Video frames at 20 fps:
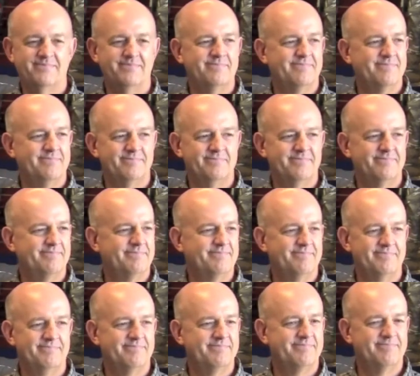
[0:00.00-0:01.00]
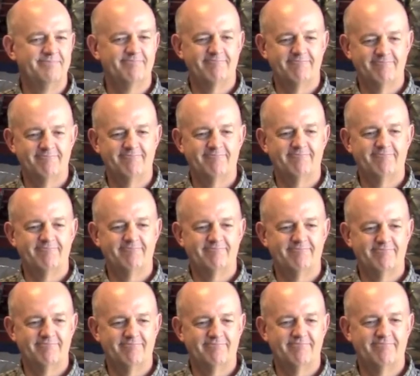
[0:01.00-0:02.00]

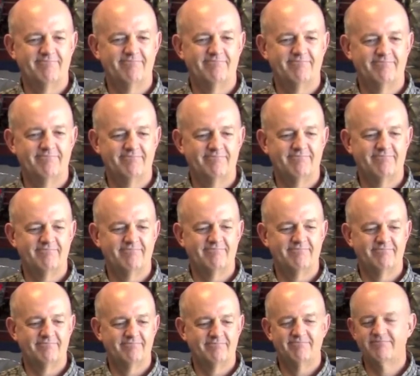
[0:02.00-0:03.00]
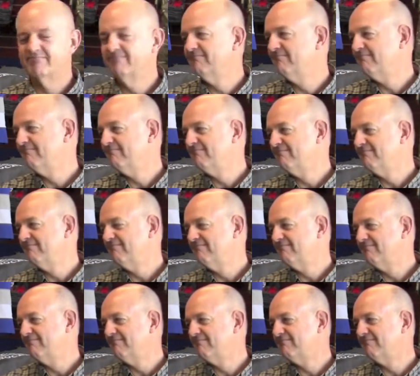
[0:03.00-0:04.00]

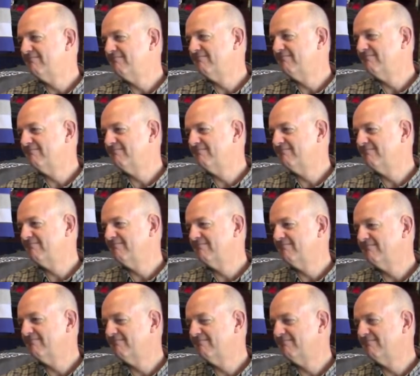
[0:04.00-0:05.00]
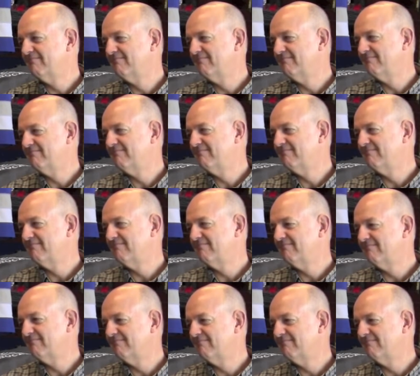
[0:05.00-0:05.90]
(not speaking)